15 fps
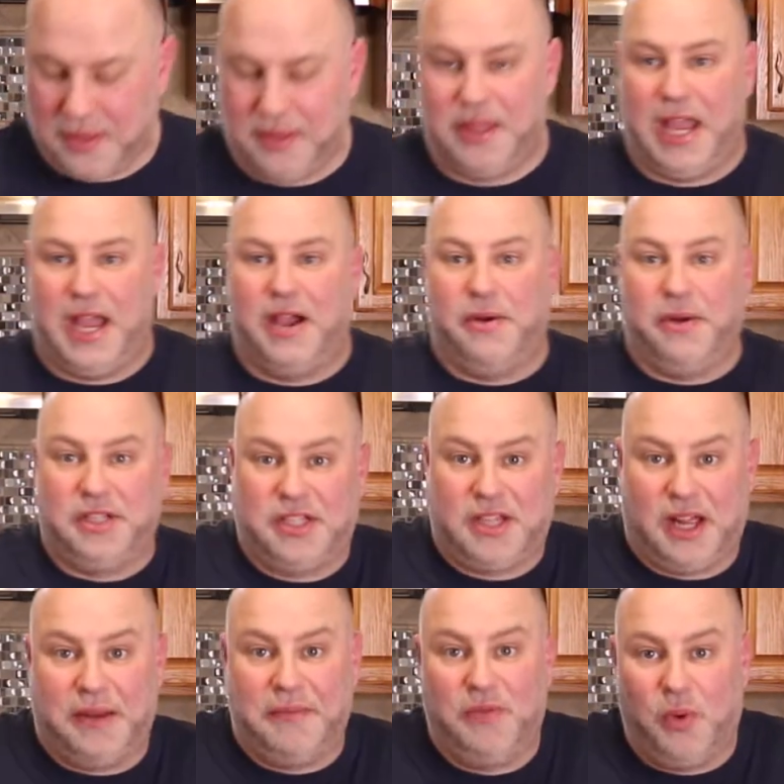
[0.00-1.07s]
Now it's
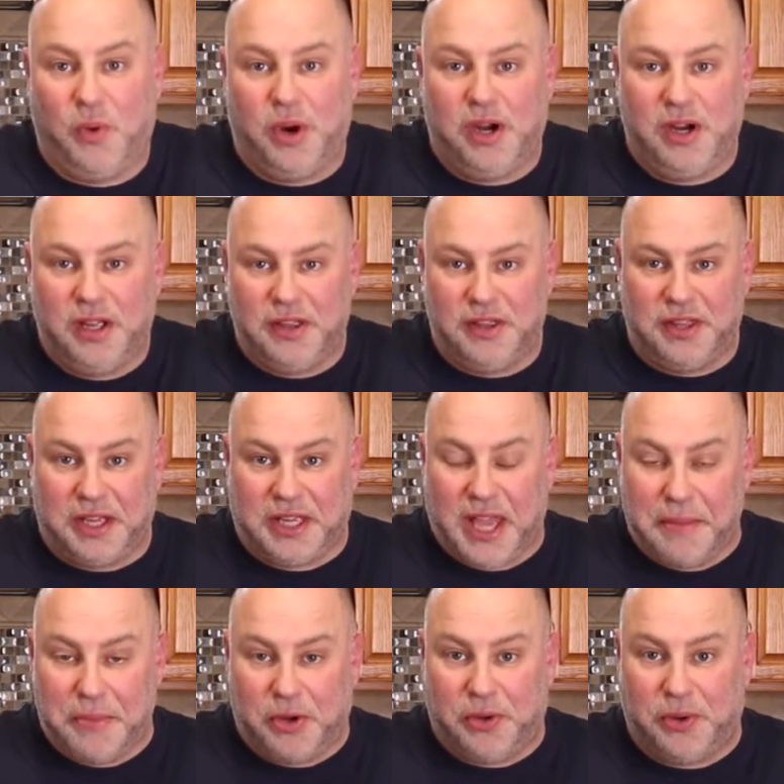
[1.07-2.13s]
time for the
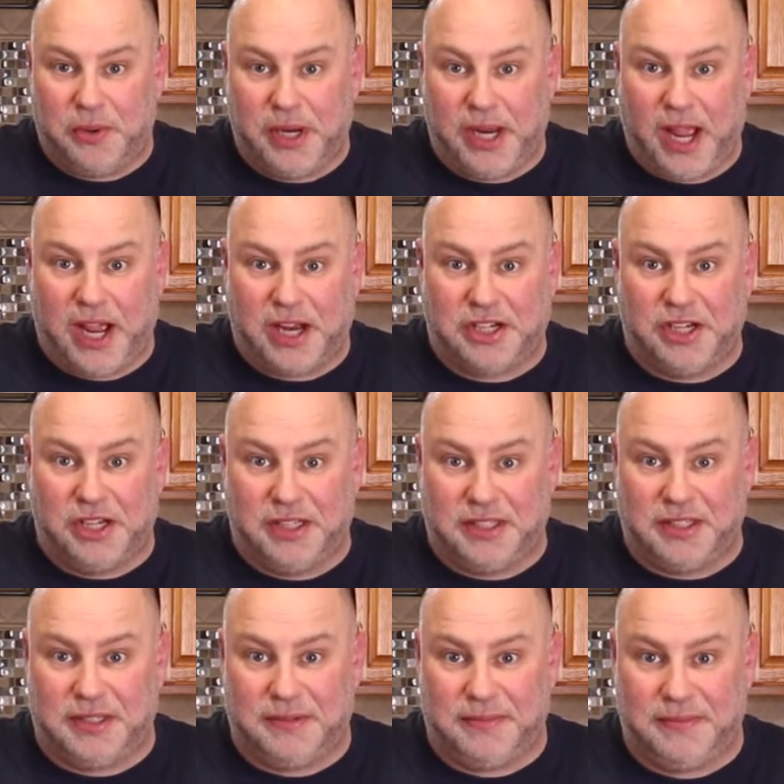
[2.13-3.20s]
chemical
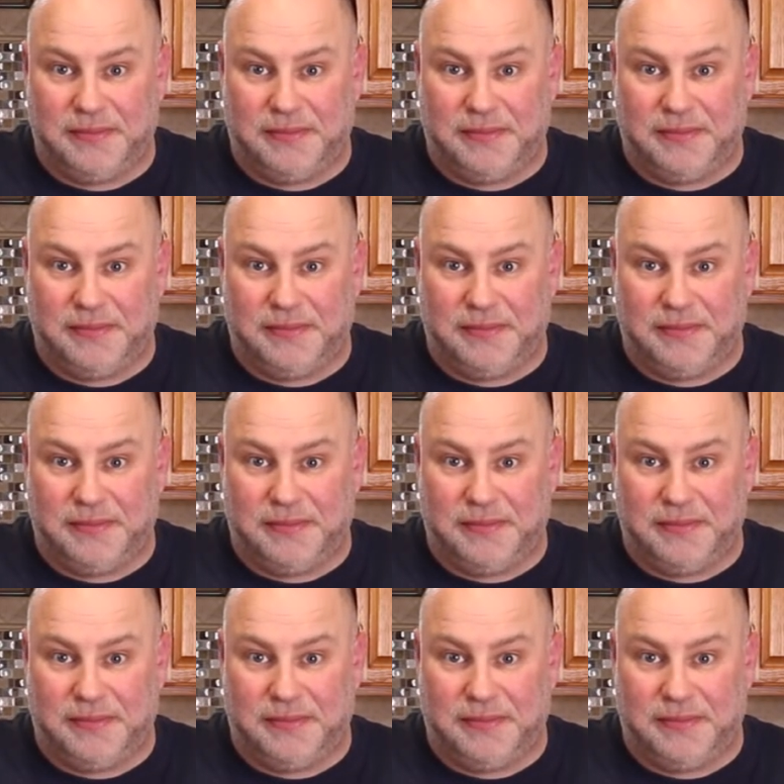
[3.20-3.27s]
reactions.